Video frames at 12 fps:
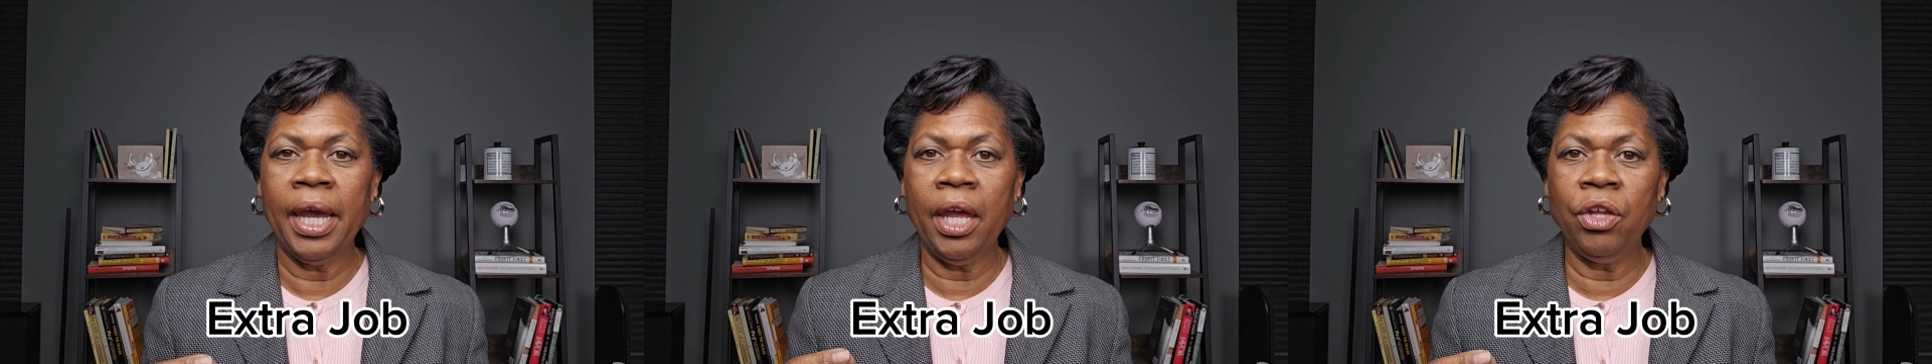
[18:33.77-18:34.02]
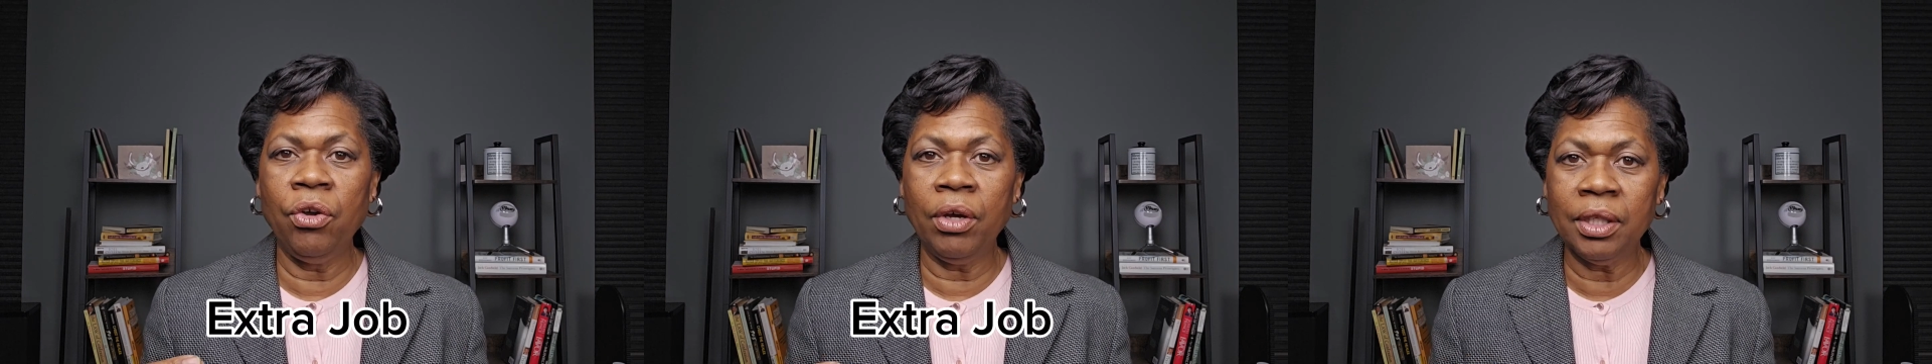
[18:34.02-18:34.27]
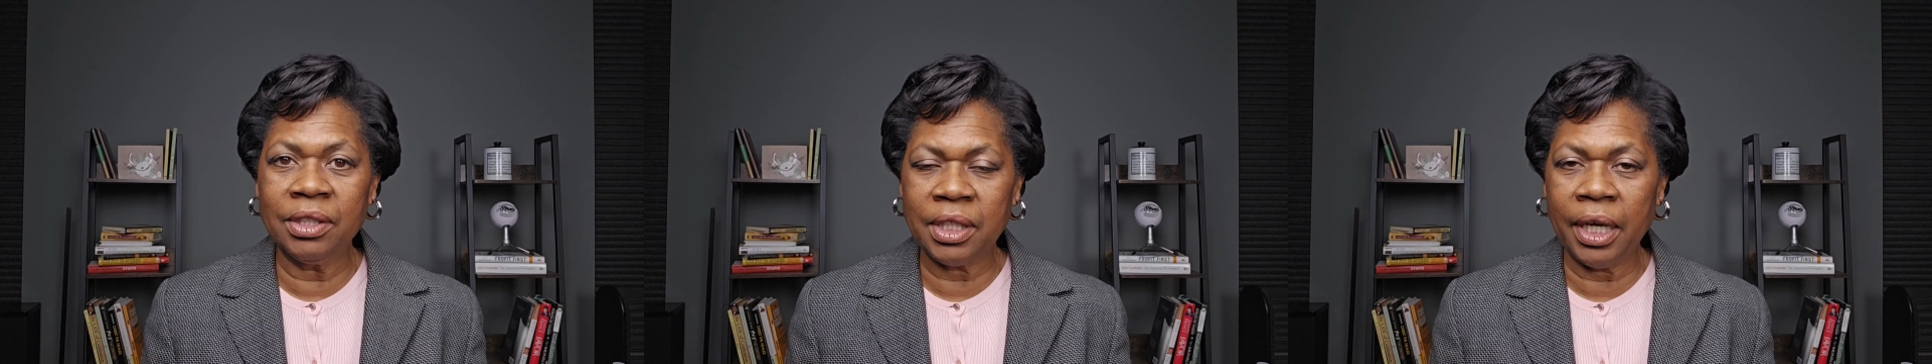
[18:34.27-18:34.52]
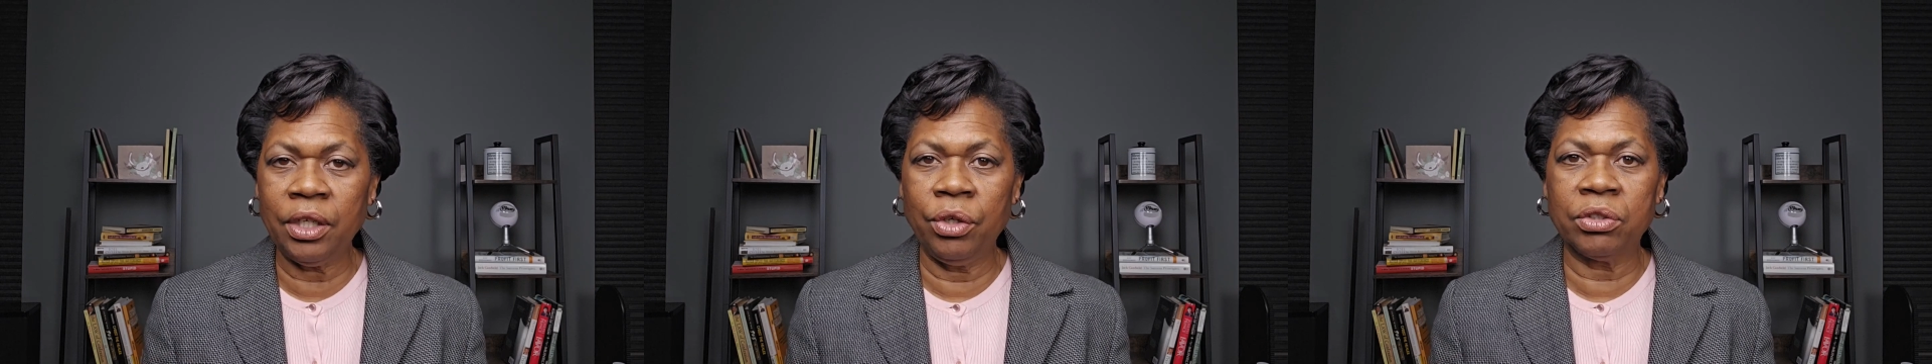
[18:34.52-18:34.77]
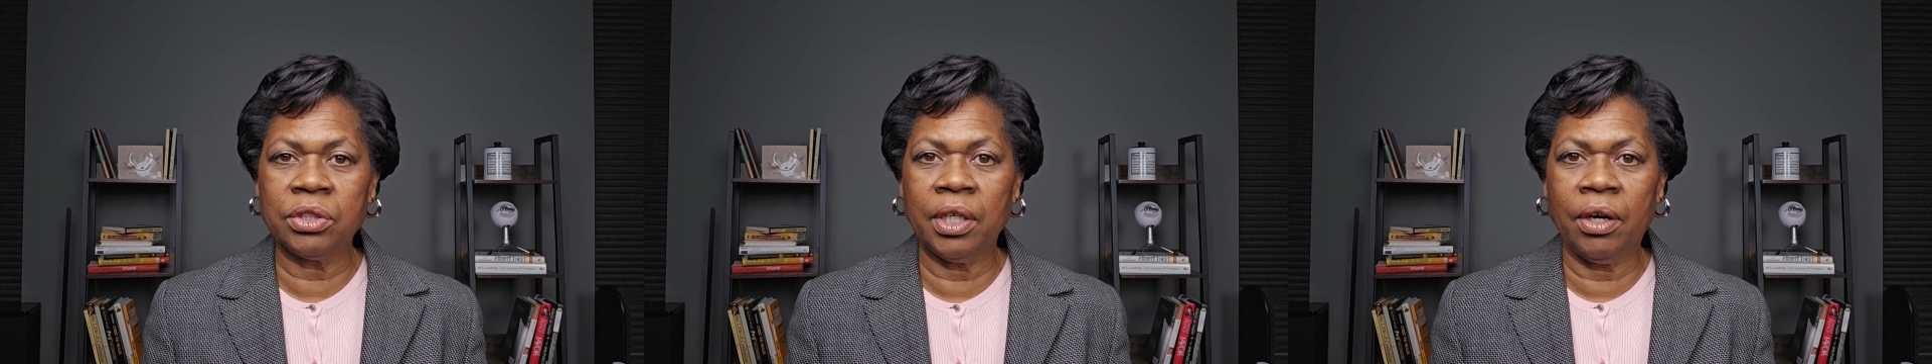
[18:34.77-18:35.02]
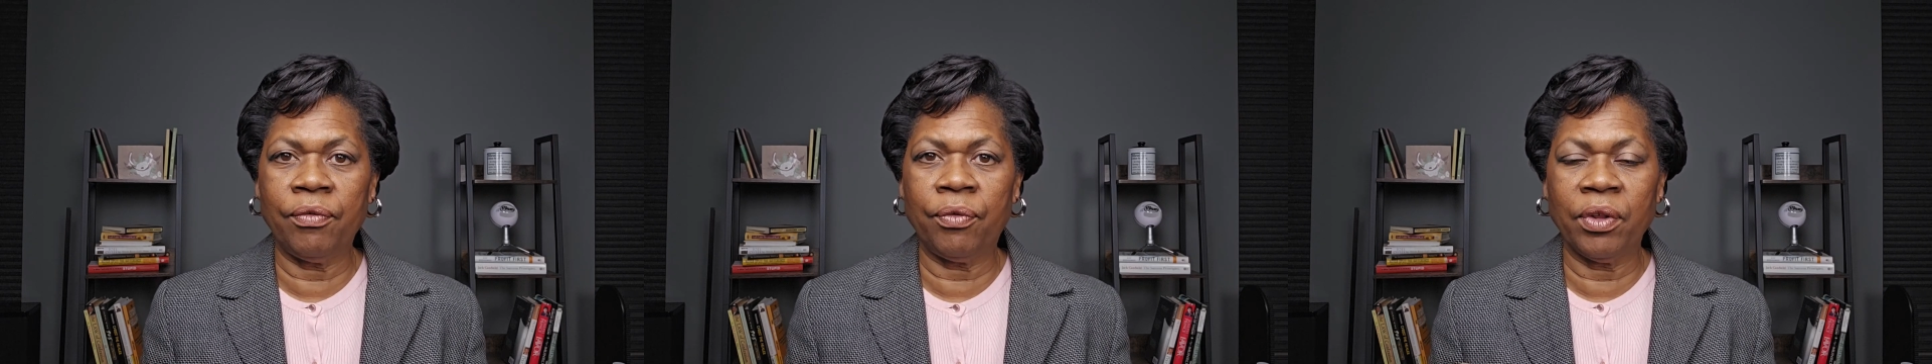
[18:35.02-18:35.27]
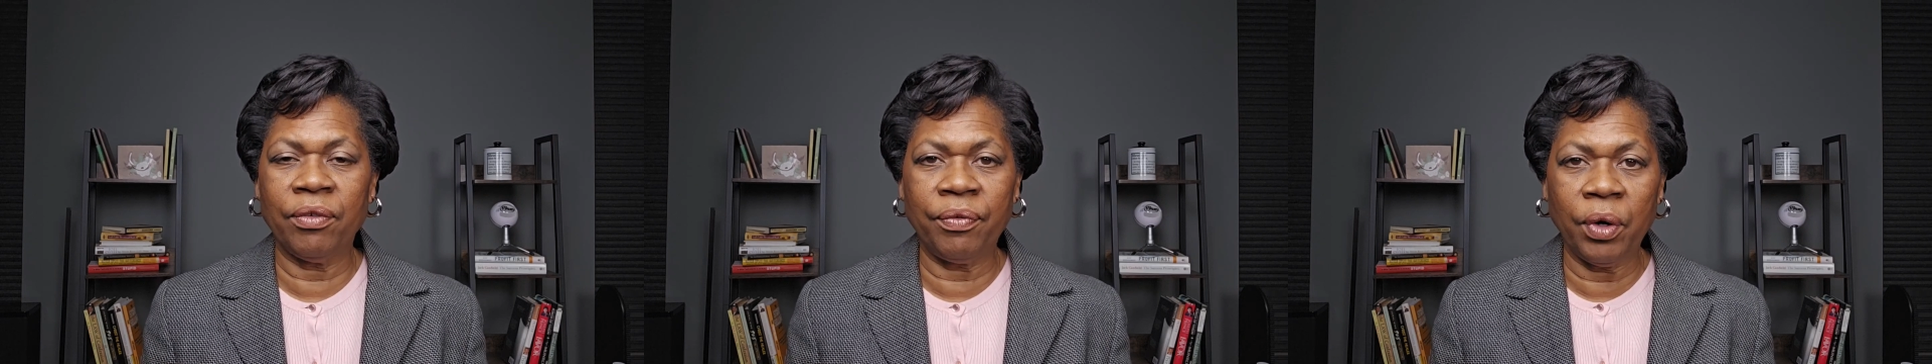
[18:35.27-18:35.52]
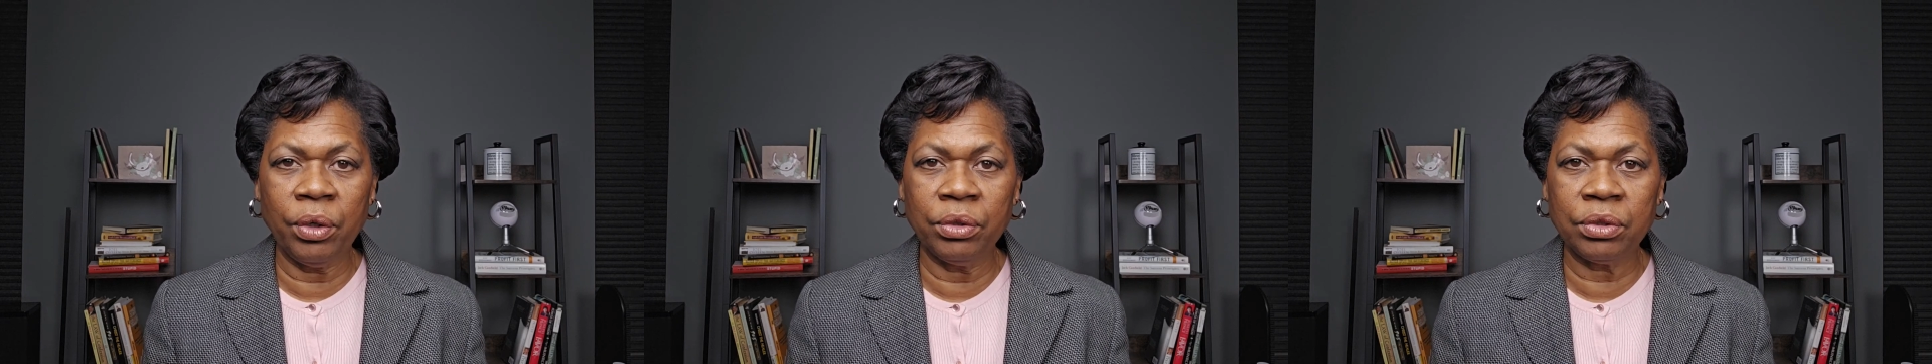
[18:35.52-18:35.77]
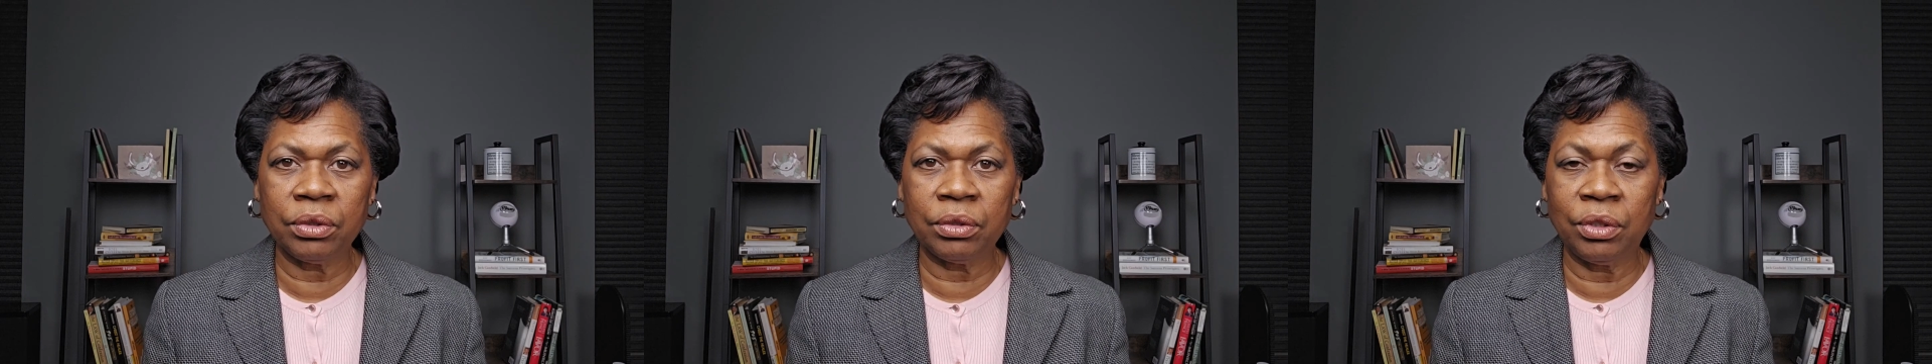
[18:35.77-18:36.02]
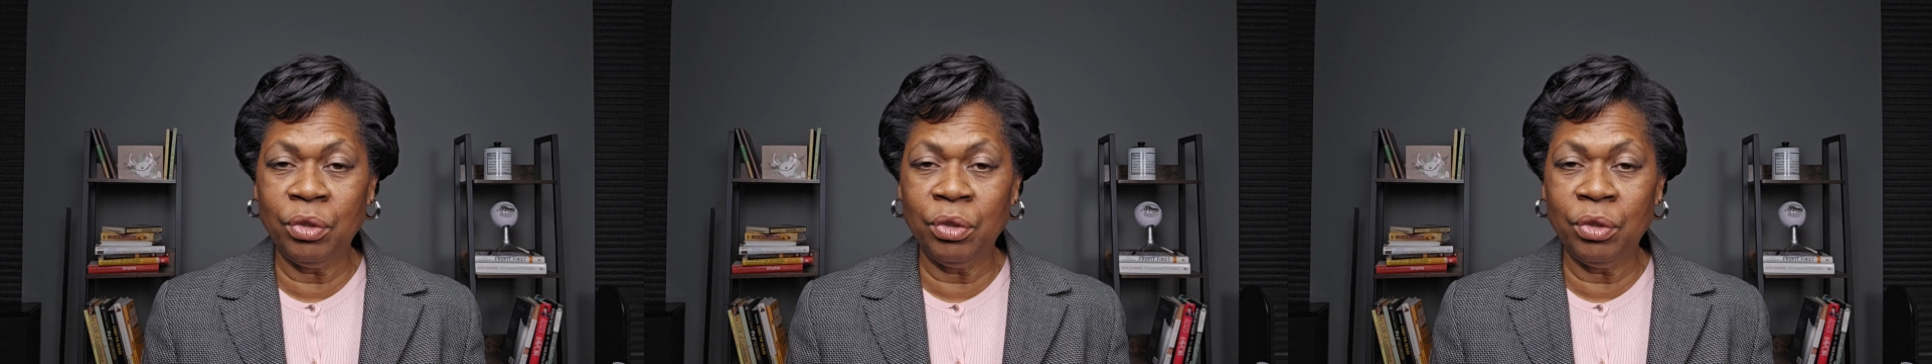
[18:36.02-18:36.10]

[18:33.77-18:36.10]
and you can say to yourself, for the first